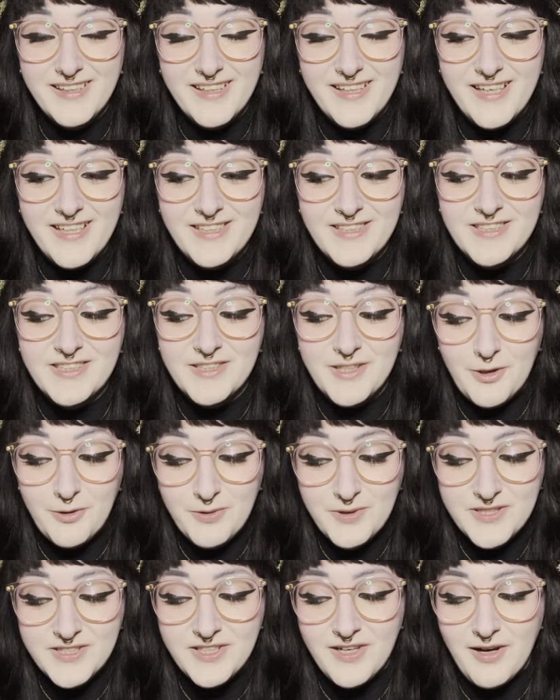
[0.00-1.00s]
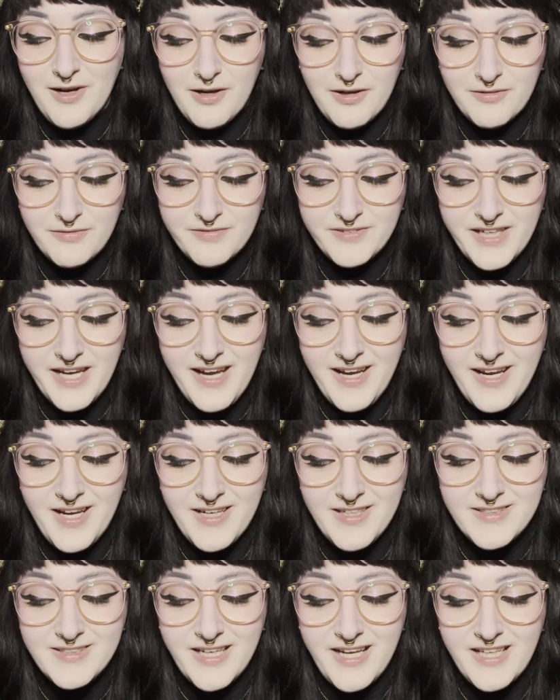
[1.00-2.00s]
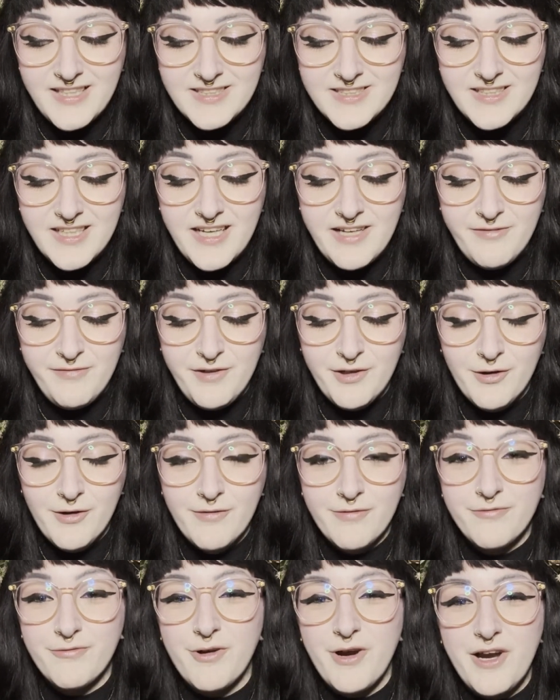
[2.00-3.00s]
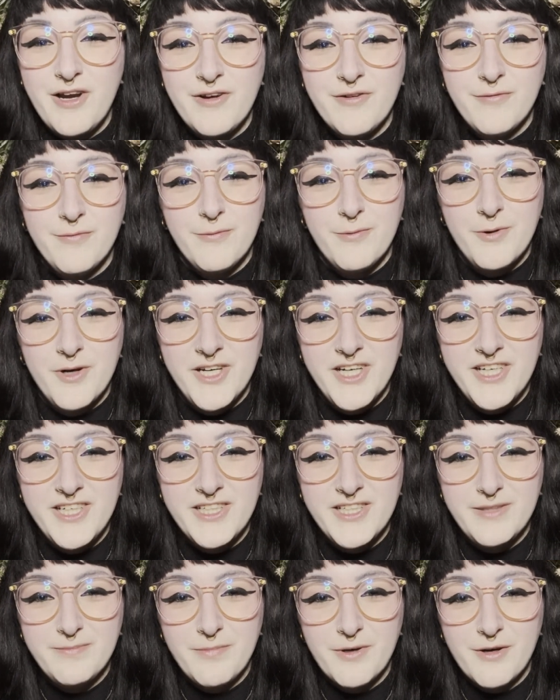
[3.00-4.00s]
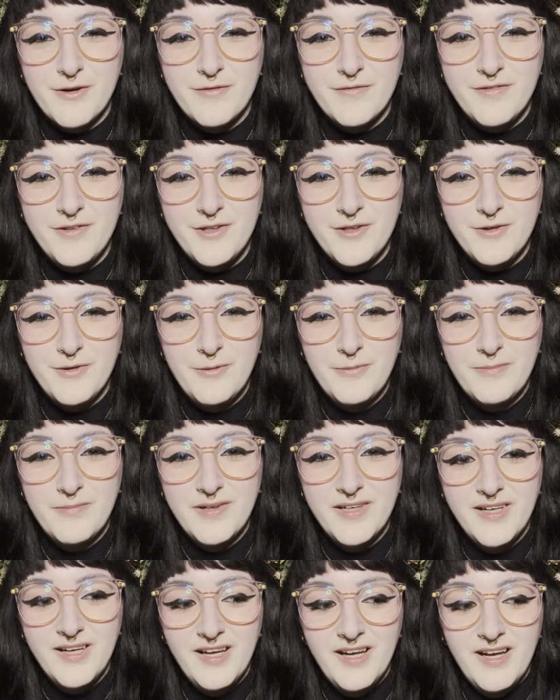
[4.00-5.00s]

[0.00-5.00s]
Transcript: It's so soft, and it's if you're afraid of wood in perfume,